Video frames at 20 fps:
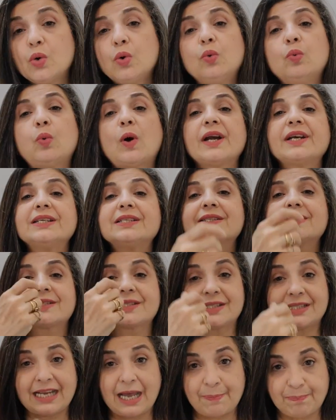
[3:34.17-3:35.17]
One is
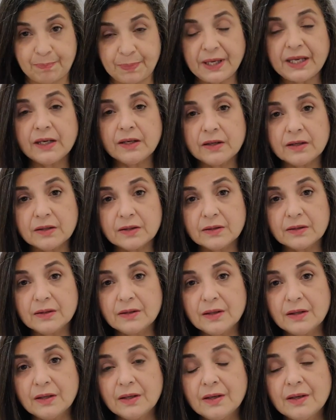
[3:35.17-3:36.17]
tapping
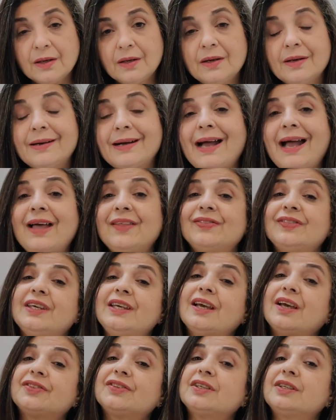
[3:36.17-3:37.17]
and
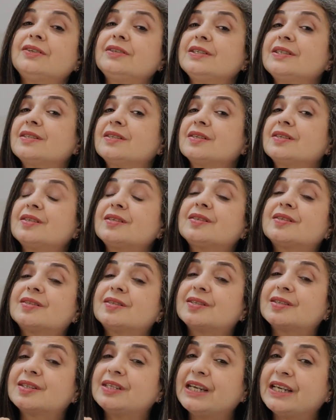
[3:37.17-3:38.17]
the other is the
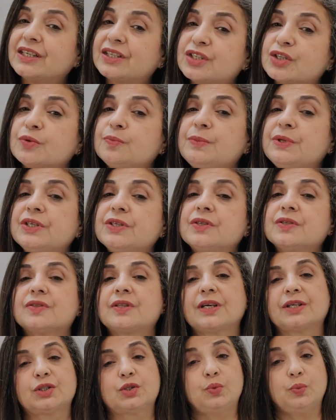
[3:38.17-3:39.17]
statement
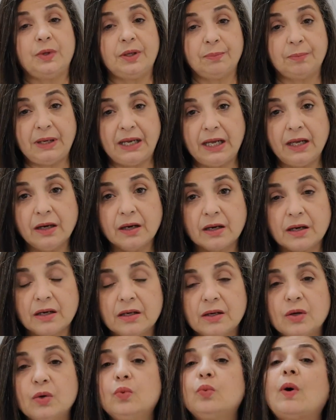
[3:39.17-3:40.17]
that we make
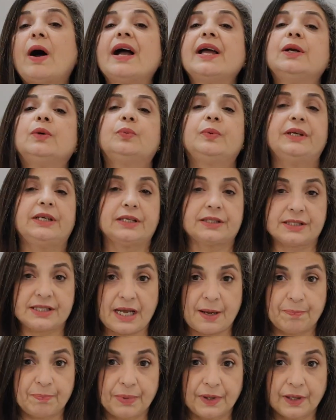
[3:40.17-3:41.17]
while we are
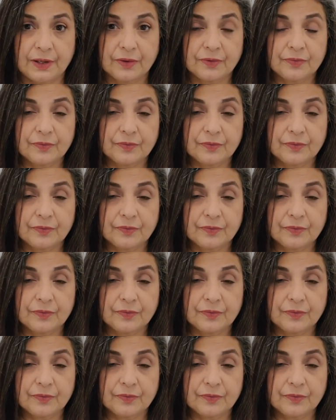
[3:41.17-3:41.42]
tapping.